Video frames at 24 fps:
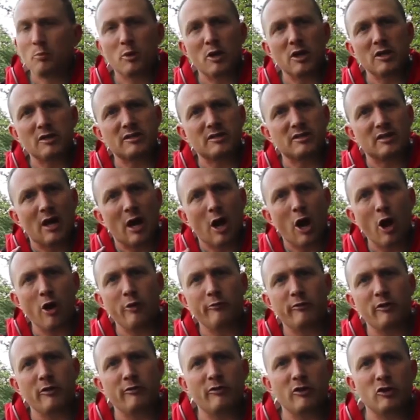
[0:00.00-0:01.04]
But
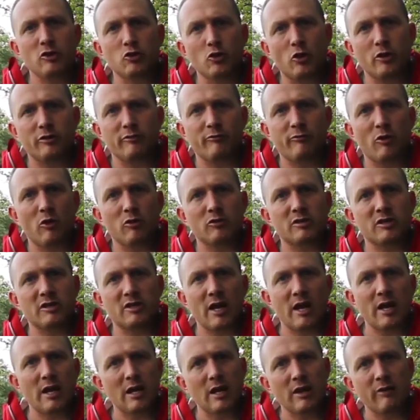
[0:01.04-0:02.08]
hopefully you've enjoyed the vlog
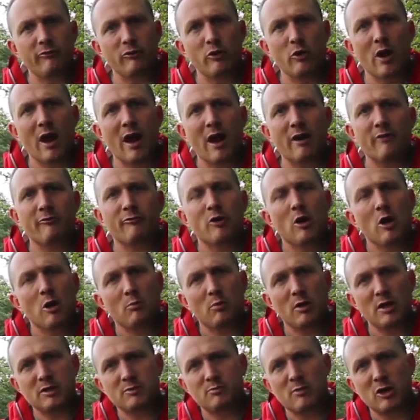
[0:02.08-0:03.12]
today. If you have,
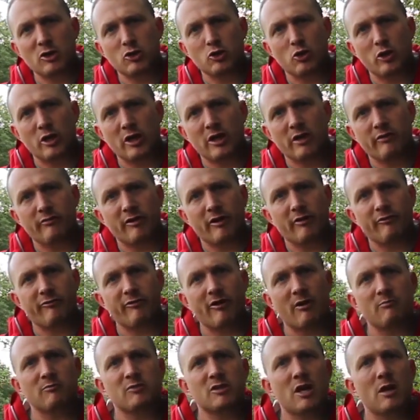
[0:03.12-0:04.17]
please make sure you give it a
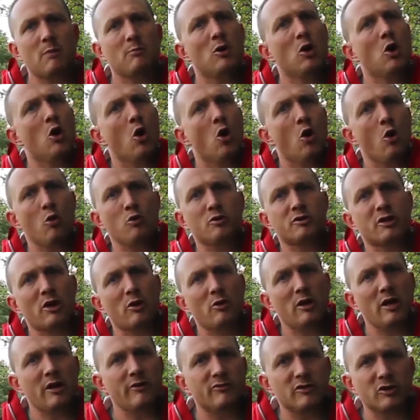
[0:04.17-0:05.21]
thumbs up.
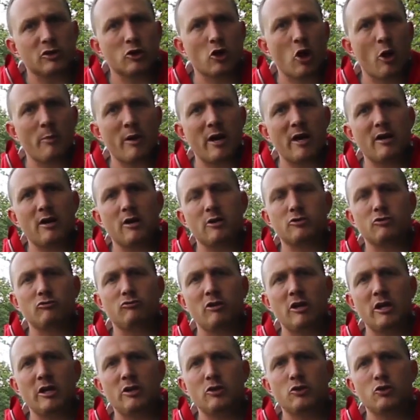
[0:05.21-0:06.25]
Also leave us a comment, as
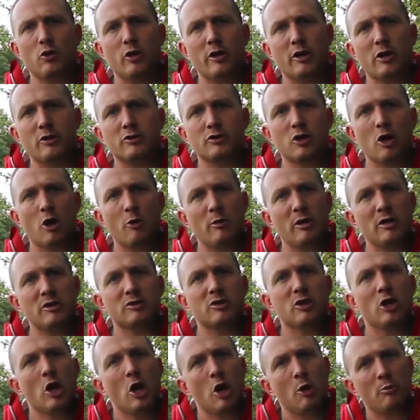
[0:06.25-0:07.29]
I really enjoy those
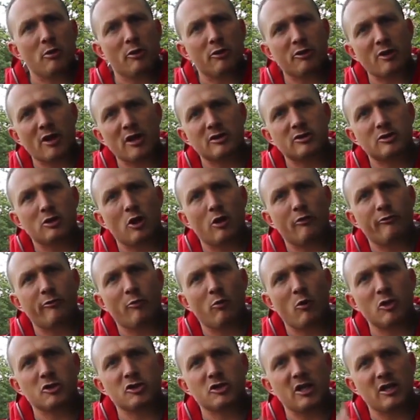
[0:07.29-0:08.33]
comments. But thanks a lot
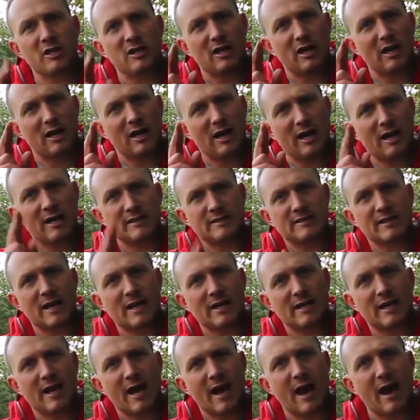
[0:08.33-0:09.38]
for watching, and
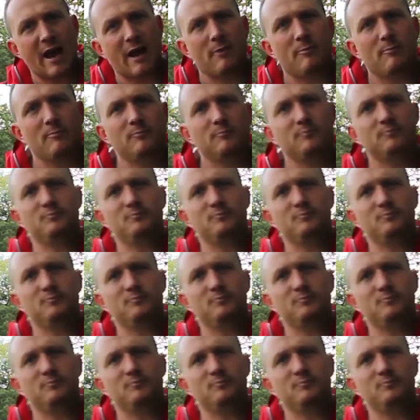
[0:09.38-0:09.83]
take care.